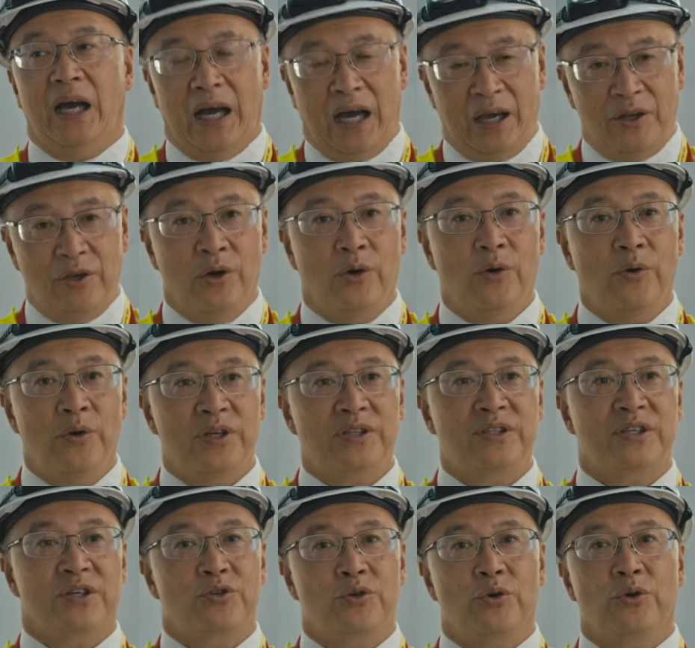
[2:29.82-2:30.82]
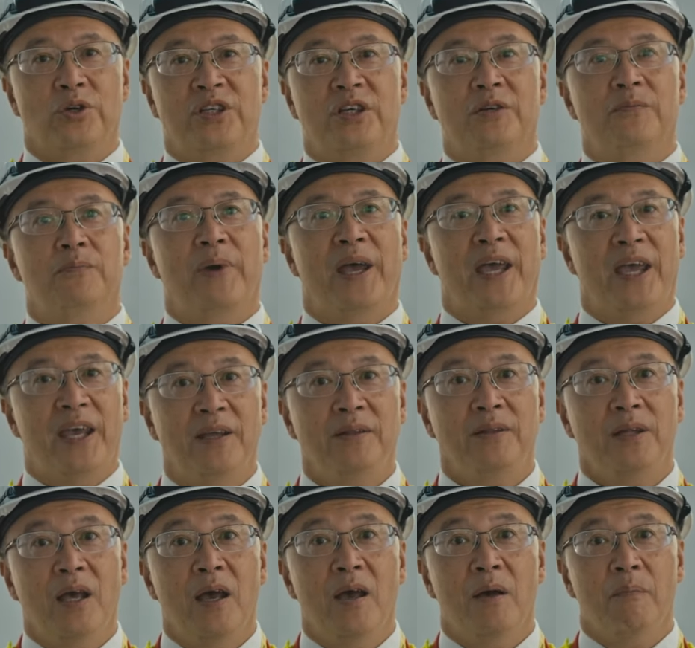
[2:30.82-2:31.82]
I know it's a short-term
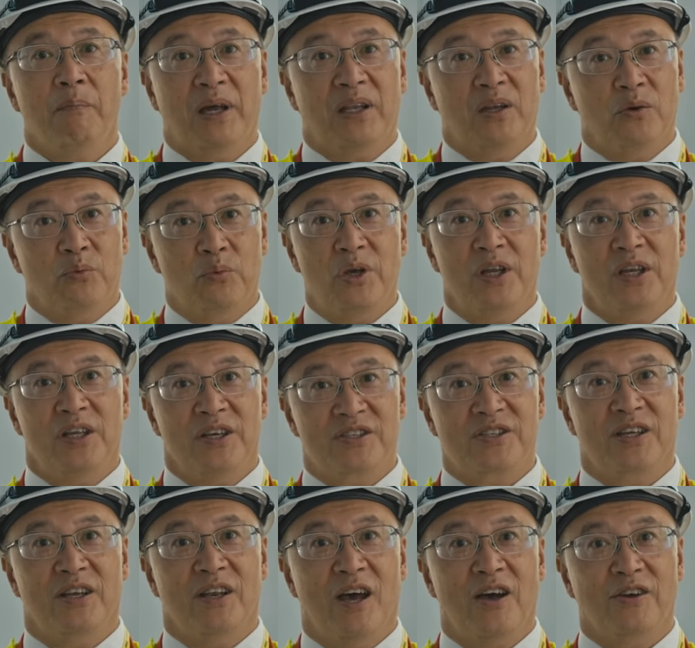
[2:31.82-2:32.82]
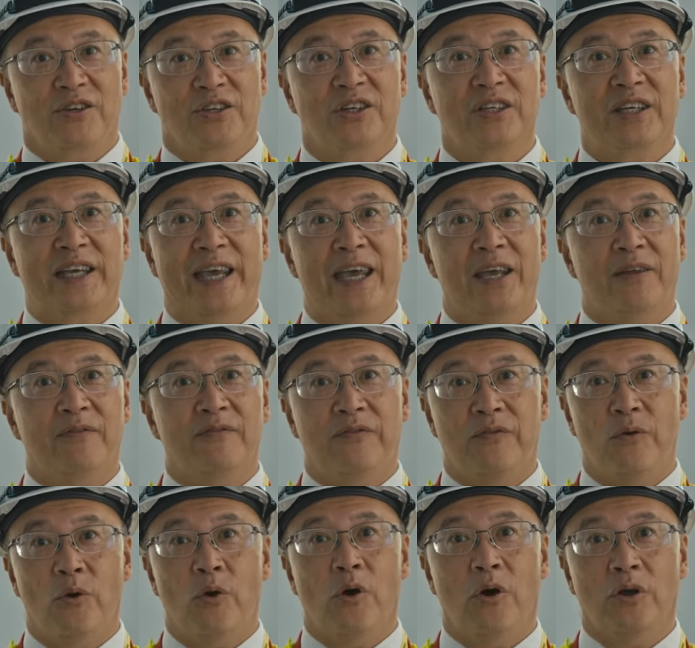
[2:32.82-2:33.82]
pain, but it really it's a long-term gain
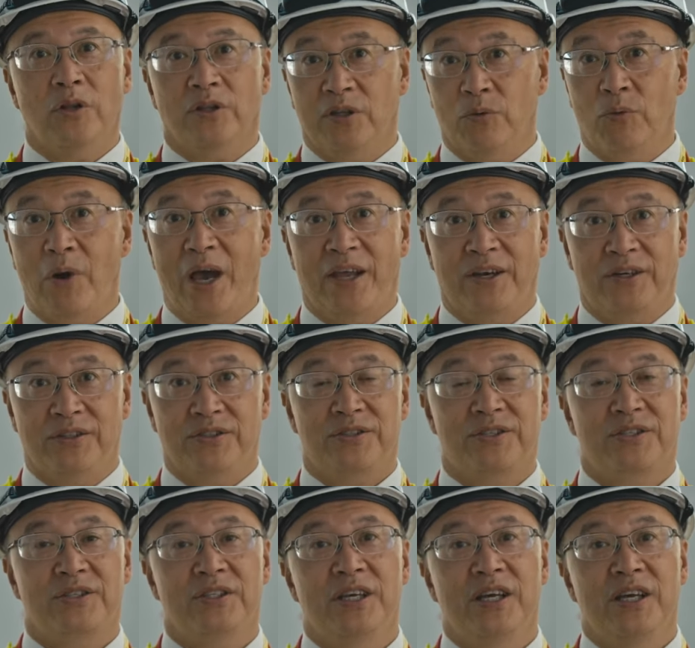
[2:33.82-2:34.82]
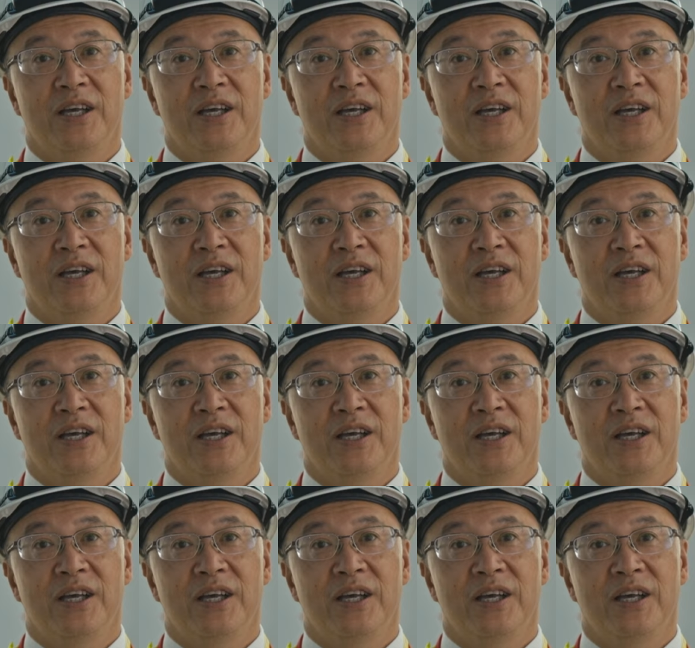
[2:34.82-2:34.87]
for the riders.